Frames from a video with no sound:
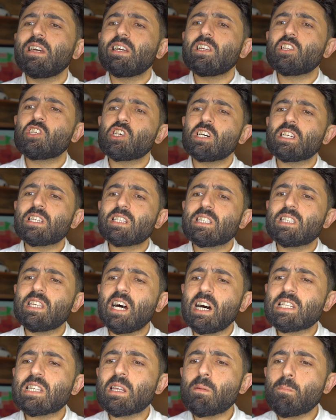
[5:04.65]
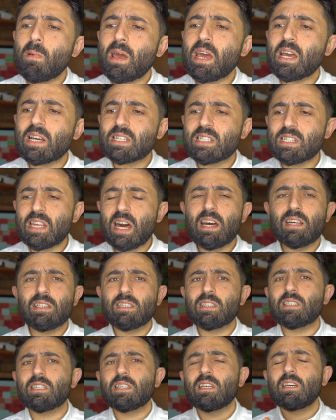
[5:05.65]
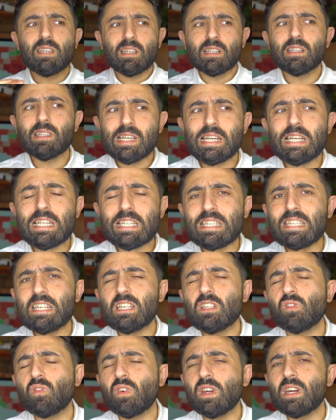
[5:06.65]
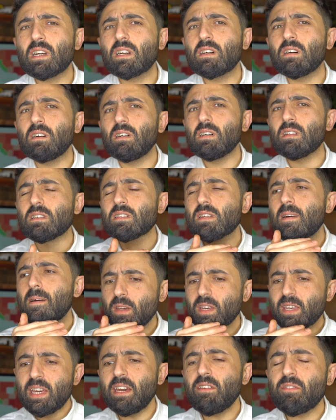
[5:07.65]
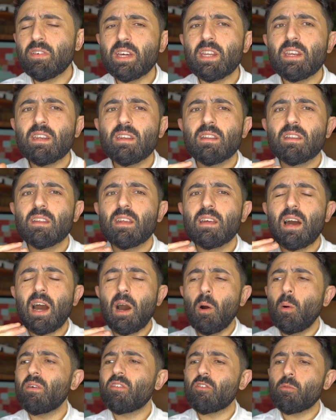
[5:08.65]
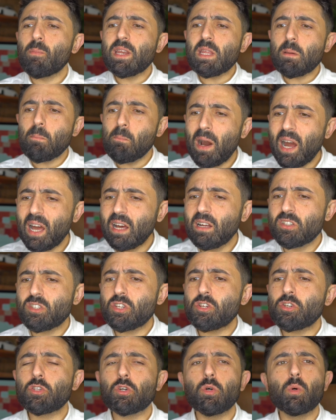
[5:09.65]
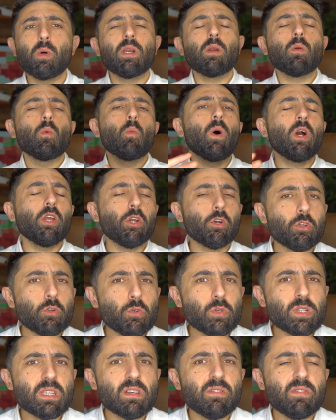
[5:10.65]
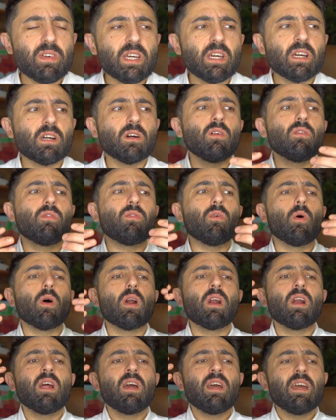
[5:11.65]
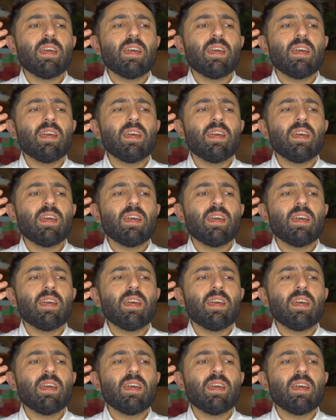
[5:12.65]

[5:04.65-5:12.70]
It just doesn't make sense to lease these vehicles given however many miles you're doing, what you're using the vehicle for